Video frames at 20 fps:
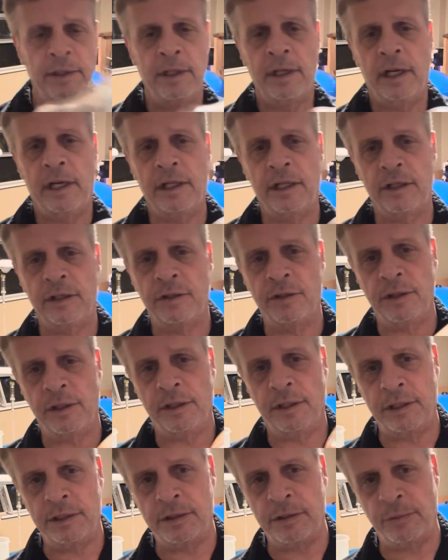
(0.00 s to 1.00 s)
And
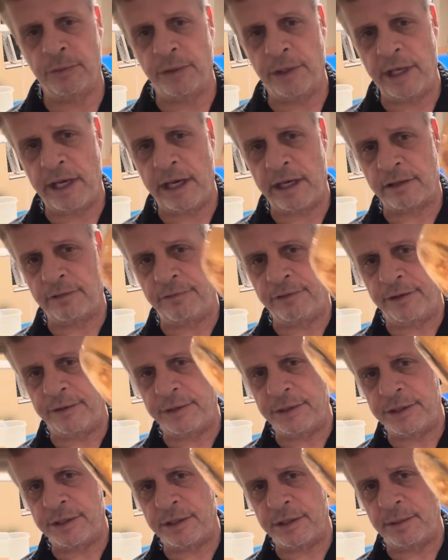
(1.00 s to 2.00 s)
they react
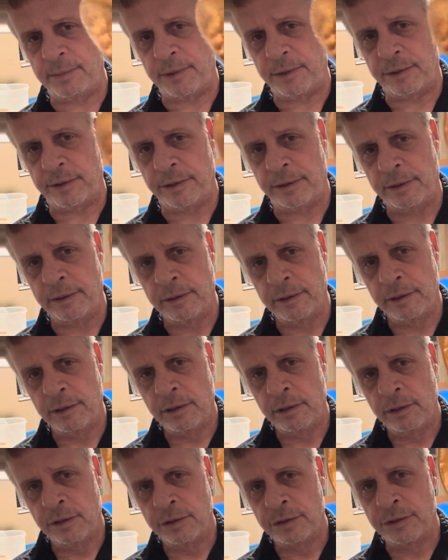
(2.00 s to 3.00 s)
very similar
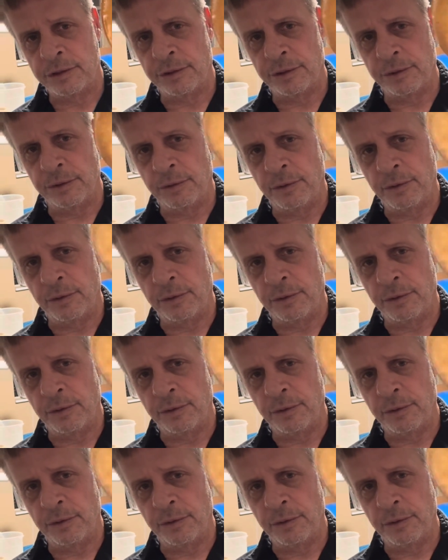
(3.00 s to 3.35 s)
to